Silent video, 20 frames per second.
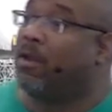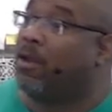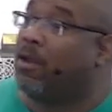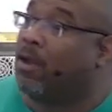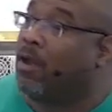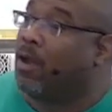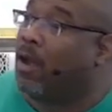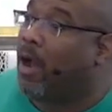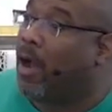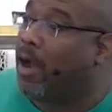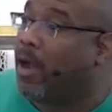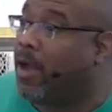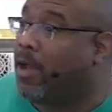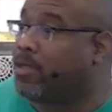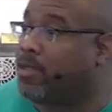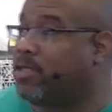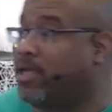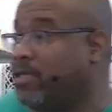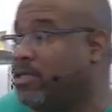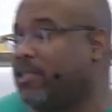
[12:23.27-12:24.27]
uh,
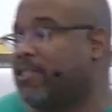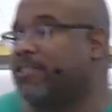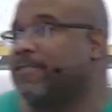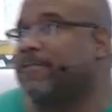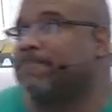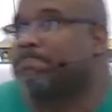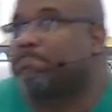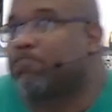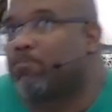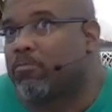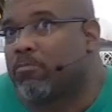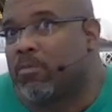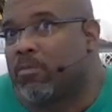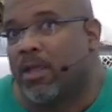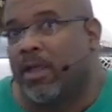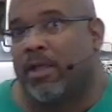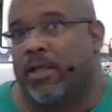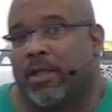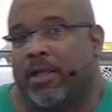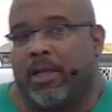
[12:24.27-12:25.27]
Jesus,
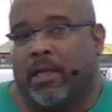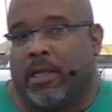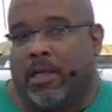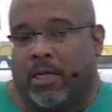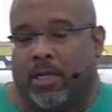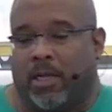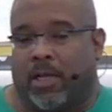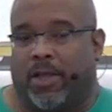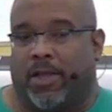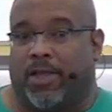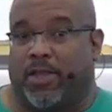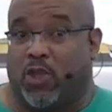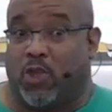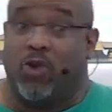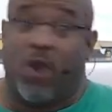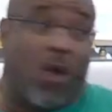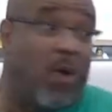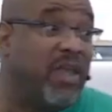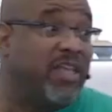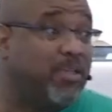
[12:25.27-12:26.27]
you know
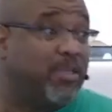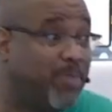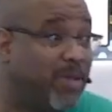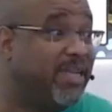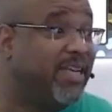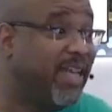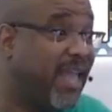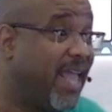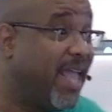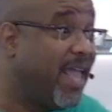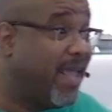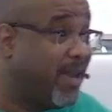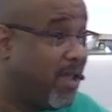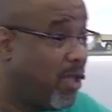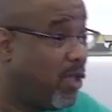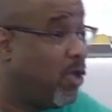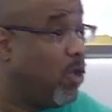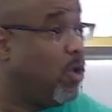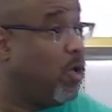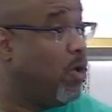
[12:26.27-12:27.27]
he's been dead
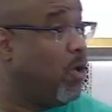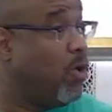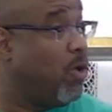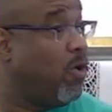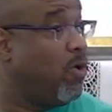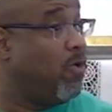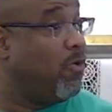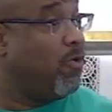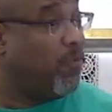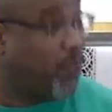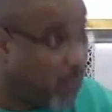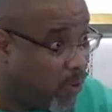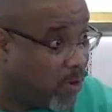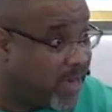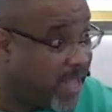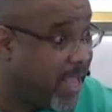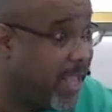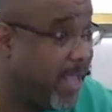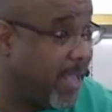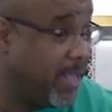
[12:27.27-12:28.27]
four
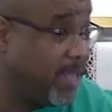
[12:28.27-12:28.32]
days,